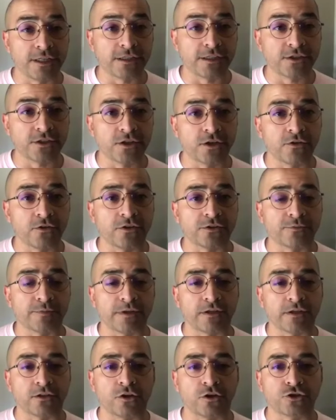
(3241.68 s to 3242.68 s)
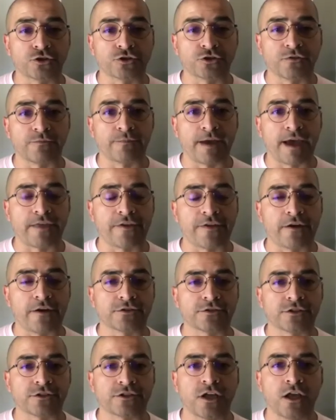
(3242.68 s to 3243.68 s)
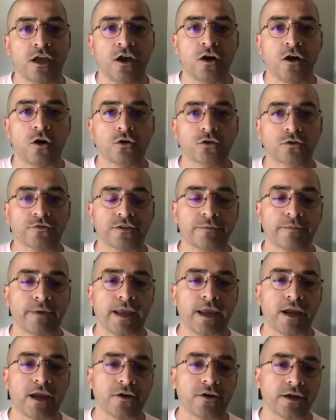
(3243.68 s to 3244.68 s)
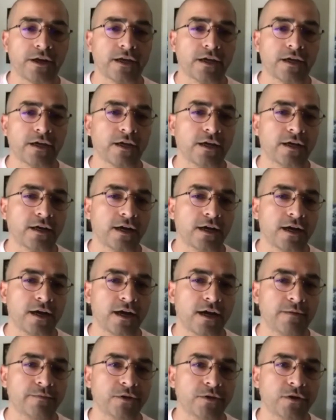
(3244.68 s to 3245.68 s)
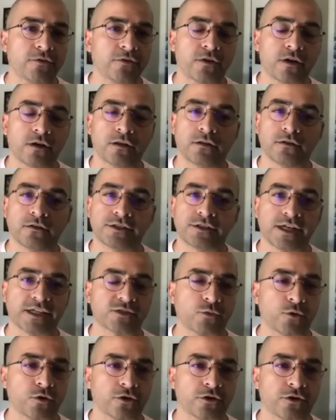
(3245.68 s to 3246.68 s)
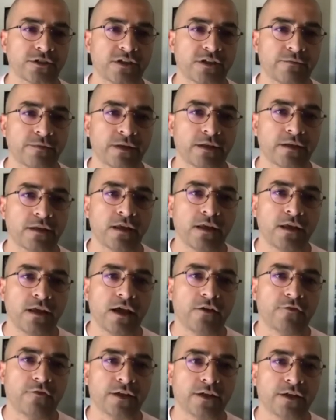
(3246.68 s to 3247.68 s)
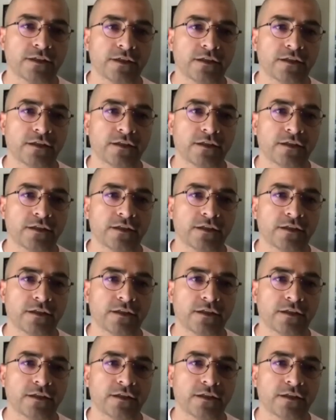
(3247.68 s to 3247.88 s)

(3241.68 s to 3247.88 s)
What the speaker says: There's been closures of bathhouses all over the Bay Area. Sex workers have been affected